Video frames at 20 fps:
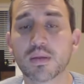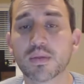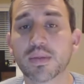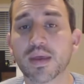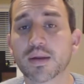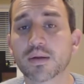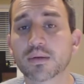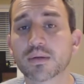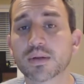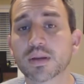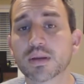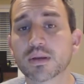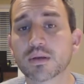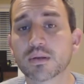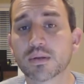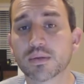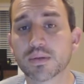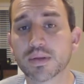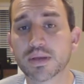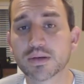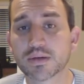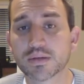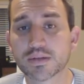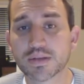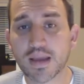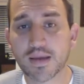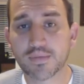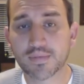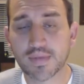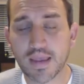Not only do the
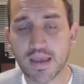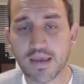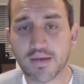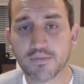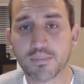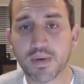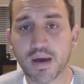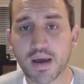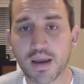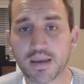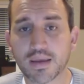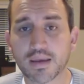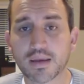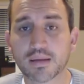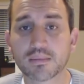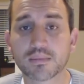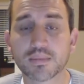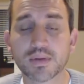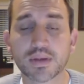leaders have to have buy-in,